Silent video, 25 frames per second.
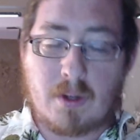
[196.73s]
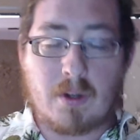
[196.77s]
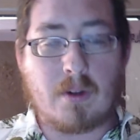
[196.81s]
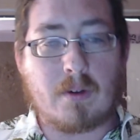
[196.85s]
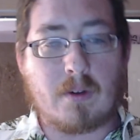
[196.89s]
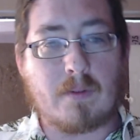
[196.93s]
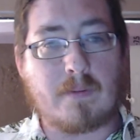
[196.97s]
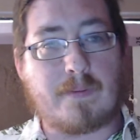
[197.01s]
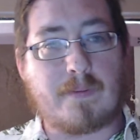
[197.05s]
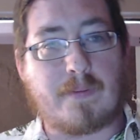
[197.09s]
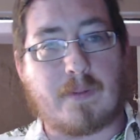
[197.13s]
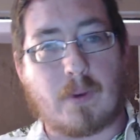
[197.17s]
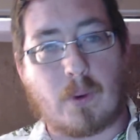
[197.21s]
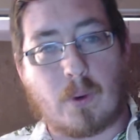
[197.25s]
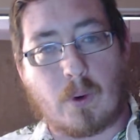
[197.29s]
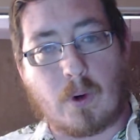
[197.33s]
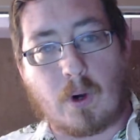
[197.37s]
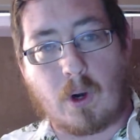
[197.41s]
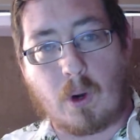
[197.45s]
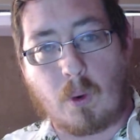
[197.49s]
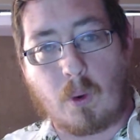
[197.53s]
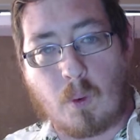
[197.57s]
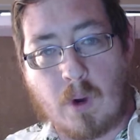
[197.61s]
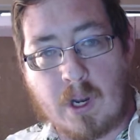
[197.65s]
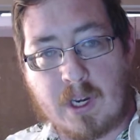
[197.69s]

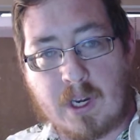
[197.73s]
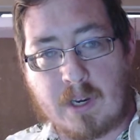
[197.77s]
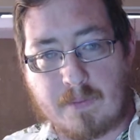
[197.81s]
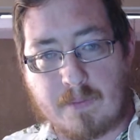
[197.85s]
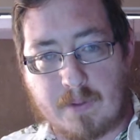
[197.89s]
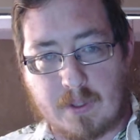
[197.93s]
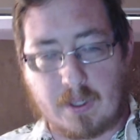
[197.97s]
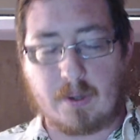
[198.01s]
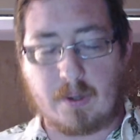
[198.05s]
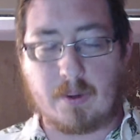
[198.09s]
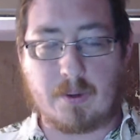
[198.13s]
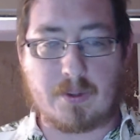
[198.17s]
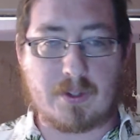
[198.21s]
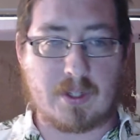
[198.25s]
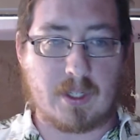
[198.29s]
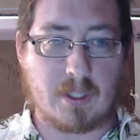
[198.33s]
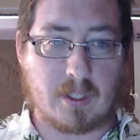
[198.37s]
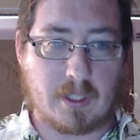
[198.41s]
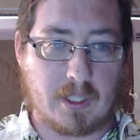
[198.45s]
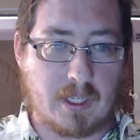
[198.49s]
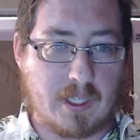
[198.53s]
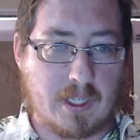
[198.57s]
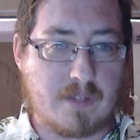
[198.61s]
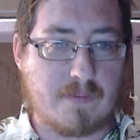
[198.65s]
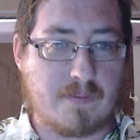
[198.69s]
for one of those, at
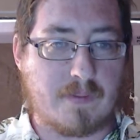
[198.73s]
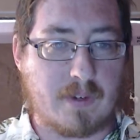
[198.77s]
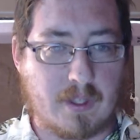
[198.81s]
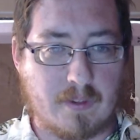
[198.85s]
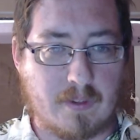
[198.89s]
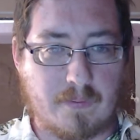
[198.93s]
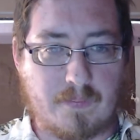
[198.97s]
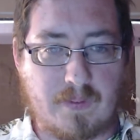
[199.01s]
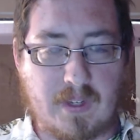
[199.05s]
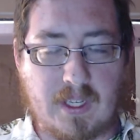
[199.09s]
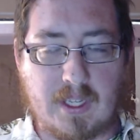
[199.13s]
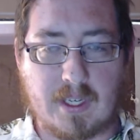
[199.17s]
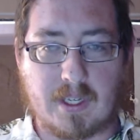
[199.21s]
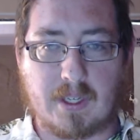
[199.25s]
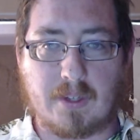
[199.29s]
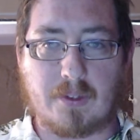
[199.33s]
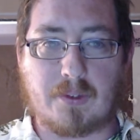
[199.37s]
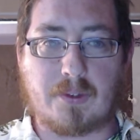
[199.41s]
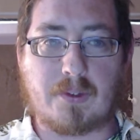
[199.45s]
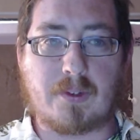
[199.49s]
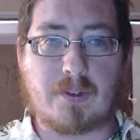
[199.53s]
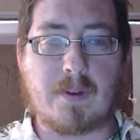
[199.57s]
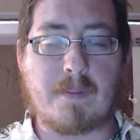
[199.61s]
least for the fetus,